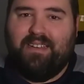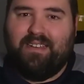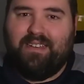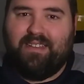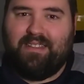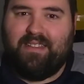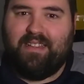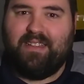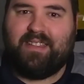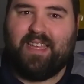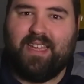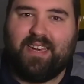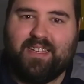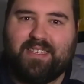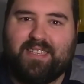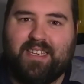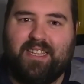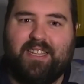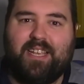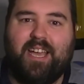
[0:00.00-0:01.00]
the
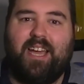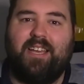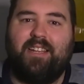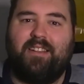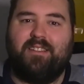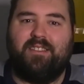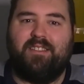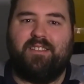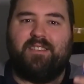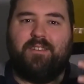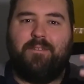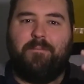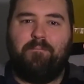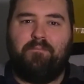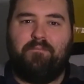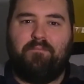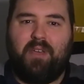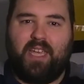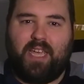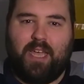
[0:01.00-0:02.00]
Tennessee Titans
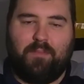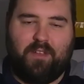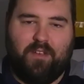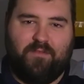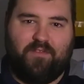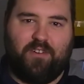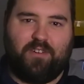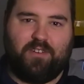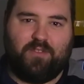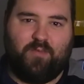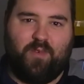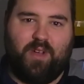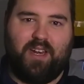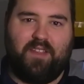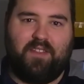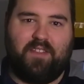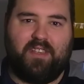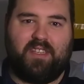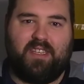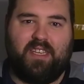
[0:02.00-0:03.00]
pick up their first win of
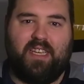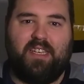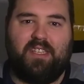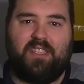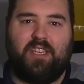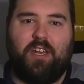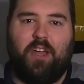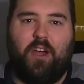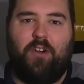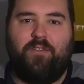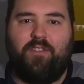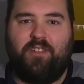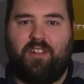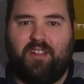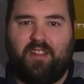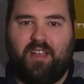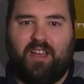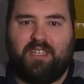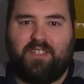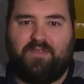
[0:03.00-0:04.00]
the season over the
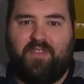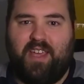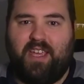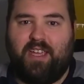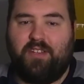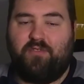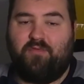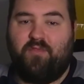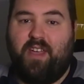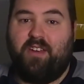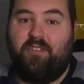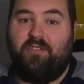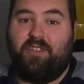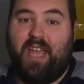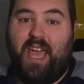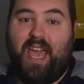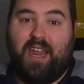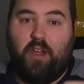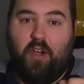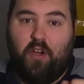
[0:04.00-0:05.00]
Las Vegas Raiders
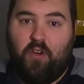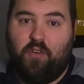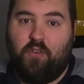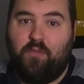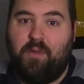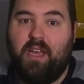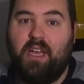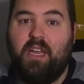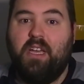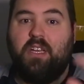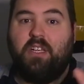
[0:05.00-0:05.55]
at home.